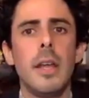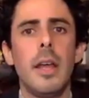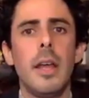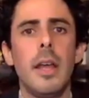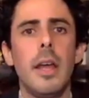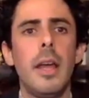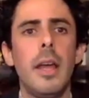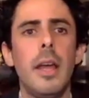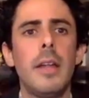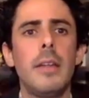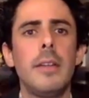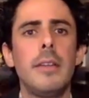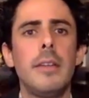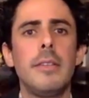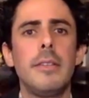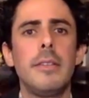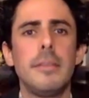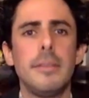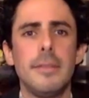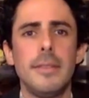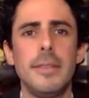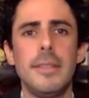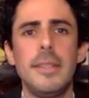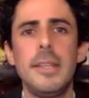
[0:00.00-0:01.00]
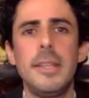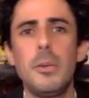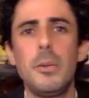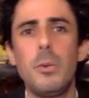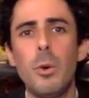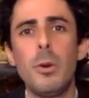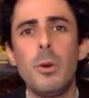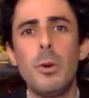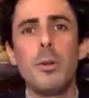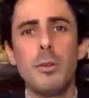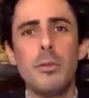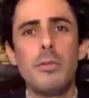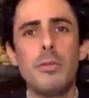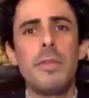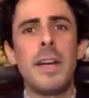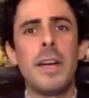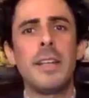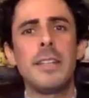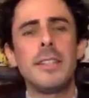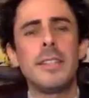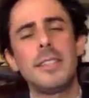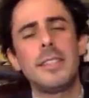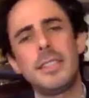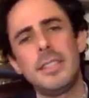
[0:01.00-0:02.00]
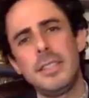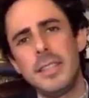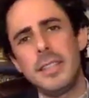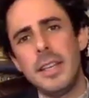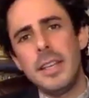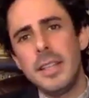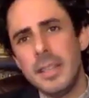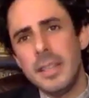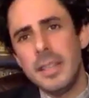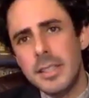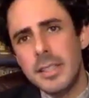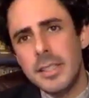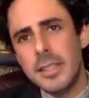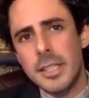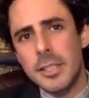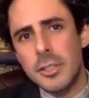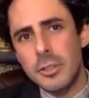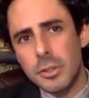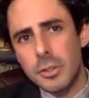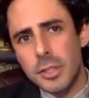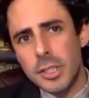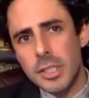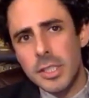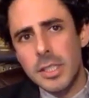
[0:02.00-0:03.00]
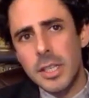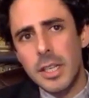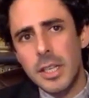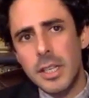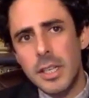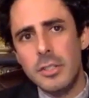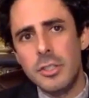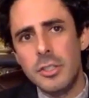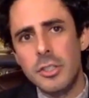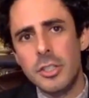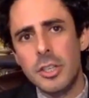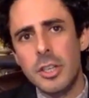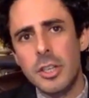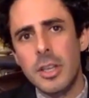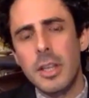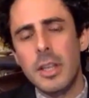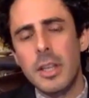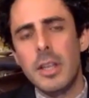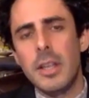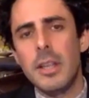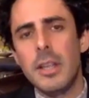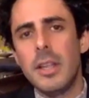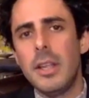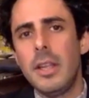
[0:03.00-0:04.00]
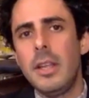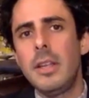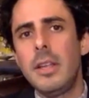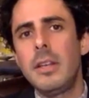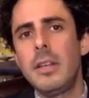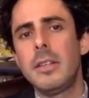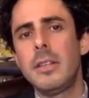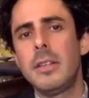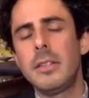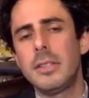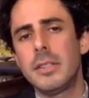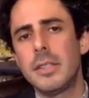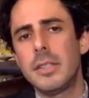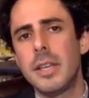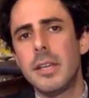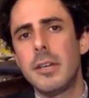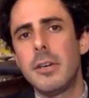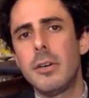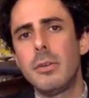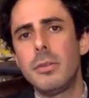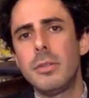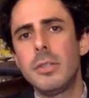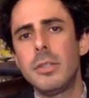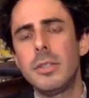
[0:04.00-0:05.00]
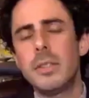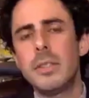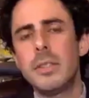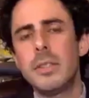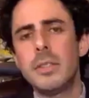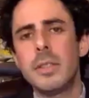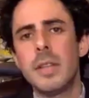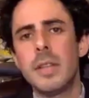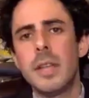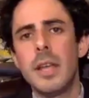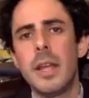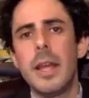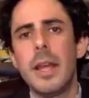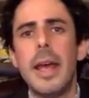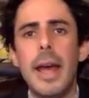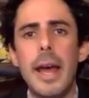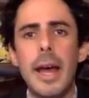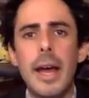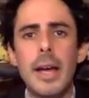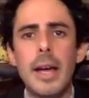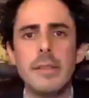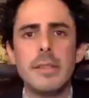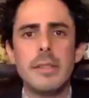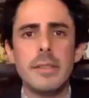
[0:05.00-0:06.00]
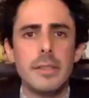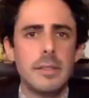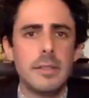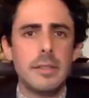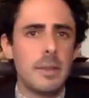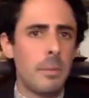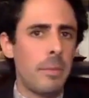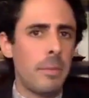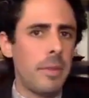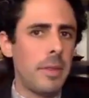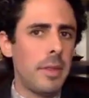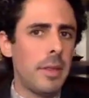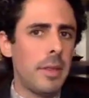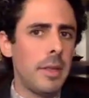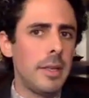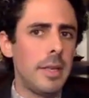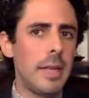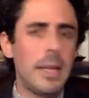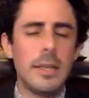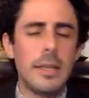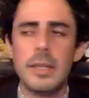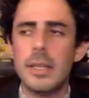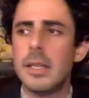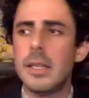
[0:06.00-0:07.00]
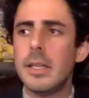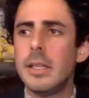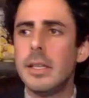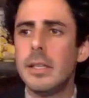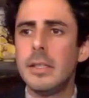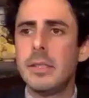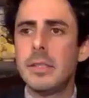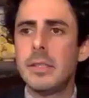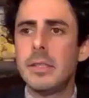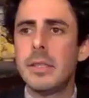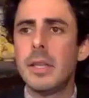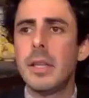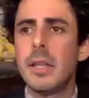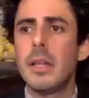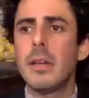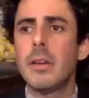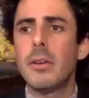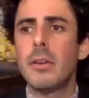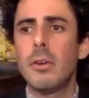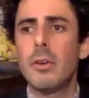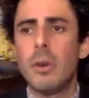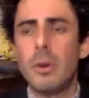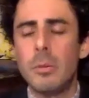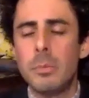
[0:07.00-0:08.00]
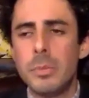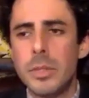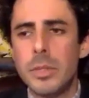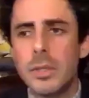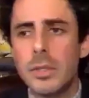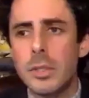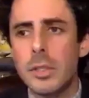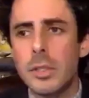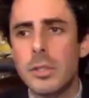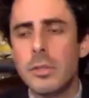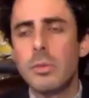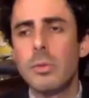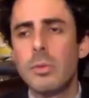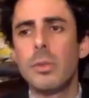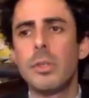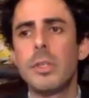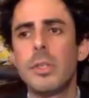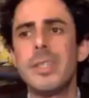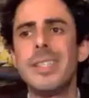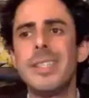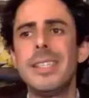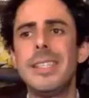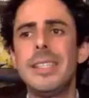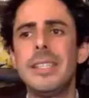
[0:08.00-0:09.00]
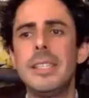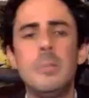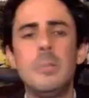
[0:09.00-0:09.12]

and the world of fantasy taking center stage in psychosis as something that is compensatory,